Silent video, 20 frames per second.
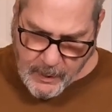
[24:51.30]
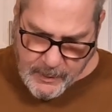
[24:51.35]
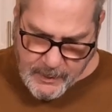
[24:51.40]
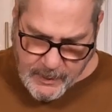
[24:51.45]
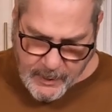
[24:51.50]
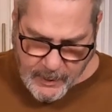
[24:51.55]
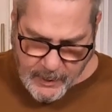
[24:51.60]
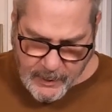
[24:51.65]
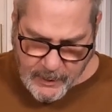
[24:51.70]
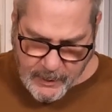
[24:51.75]
It's
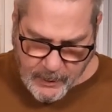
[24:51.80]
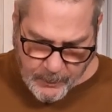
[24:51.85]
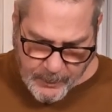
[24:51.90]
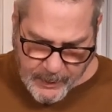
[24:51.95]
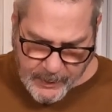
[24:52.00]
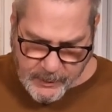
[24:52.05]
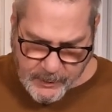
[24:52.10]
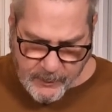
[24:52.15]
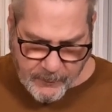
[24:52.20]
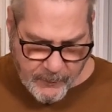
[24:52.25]
like a little
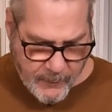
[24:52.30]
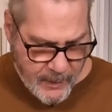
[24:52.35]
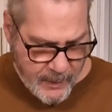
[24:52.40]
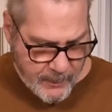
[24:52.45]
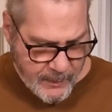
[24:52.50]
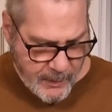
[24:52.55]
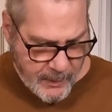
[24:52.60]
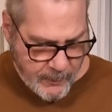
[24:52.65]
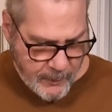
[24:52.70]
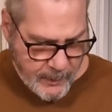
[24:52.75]
picture
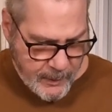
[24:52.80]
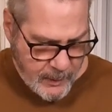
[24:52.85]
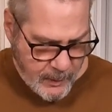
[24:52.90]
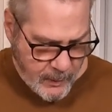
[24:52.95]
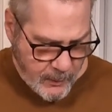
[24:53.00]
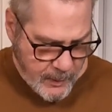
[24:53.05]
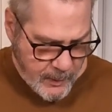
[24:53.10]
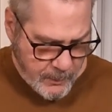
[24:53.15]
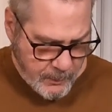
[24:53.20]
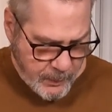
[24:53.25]
frame that we're going to
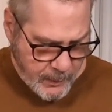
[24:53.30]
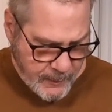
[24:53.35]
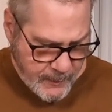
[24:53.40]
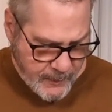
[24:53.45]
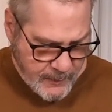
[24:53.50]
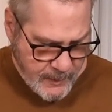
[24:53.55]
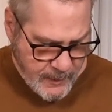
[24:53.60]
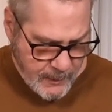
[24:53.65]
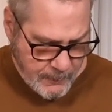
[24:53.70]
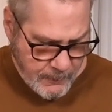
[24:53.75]
go ahead and put
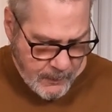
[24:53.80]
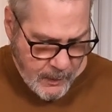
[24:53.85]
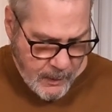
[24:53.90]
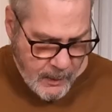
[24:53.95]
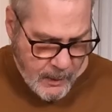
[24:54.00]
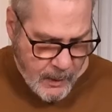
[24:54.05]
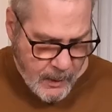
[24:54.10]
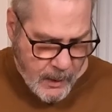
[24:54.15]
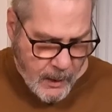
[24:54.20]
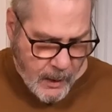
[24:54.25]
this in.
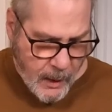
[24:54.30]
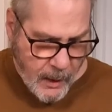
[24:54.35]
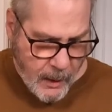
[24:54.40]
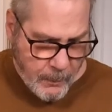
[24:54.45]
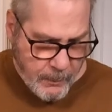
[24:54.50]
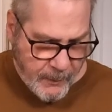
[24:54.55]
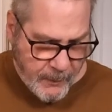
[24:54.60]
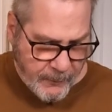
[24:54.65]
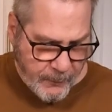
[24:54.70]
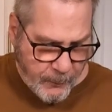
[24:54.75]

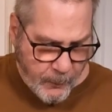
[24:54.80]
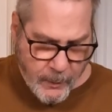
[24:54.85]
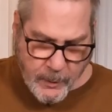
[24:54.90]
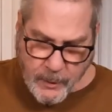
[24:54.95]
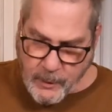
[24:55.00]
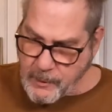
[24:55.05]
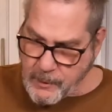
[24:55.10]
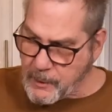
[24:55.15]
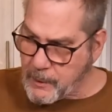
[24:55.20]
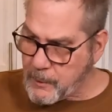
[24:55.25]
Before
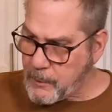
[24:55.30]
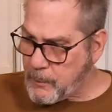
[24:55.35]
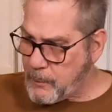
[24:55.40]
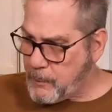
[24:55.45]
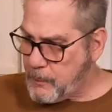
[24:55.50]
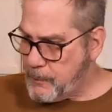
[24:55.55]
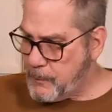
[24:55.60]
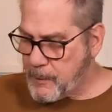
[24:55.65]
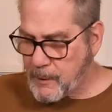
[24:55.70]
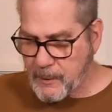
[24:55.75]
you
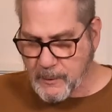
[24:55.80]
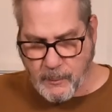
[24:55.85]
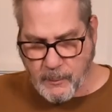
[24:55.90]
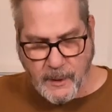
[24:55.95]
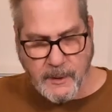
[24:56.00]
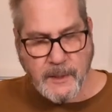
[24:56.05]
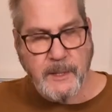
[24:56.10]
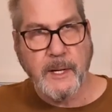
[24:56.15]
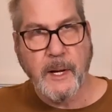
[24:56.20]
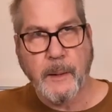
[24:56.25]
do, there's
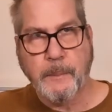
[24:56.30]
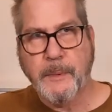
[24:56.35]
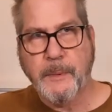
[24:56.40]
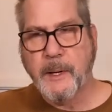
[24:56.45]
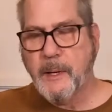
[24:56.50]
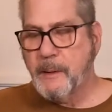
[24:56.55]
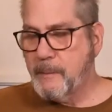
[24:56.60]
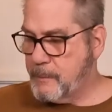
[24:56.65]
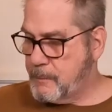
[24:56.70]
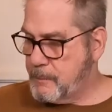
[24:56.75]
one step
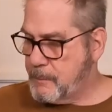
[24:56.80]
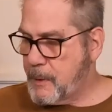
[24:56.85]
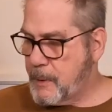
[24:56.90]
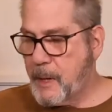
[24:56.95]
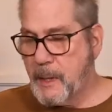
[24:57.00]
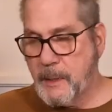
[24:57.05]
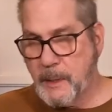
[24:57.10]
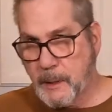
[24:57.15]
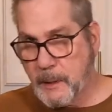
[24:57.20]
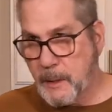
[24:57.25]
that
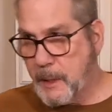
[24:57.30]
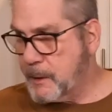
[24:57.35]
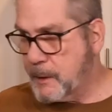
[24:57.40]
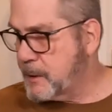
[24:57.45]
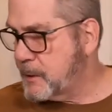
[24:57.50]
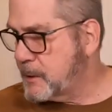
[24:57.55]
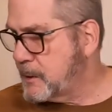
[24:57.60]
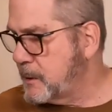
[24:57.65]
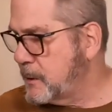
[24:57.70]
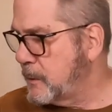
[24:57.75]
I
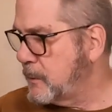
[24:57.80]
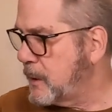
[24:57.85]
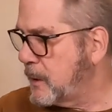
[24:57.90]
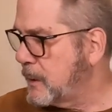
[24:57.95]
neglected to do